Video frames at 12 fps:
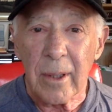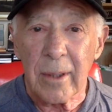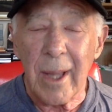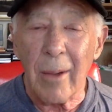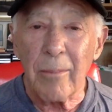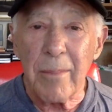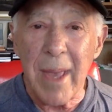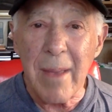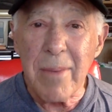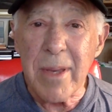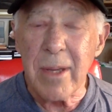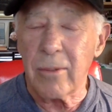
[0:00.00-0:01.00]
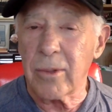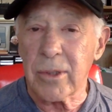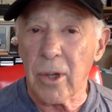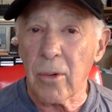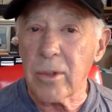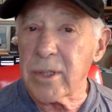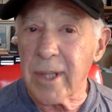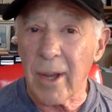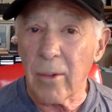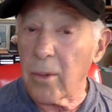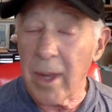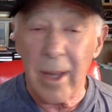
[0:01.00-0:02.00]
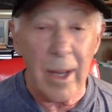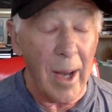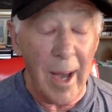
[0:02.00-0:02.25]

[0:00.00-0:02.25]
Now, maybe it was always that way.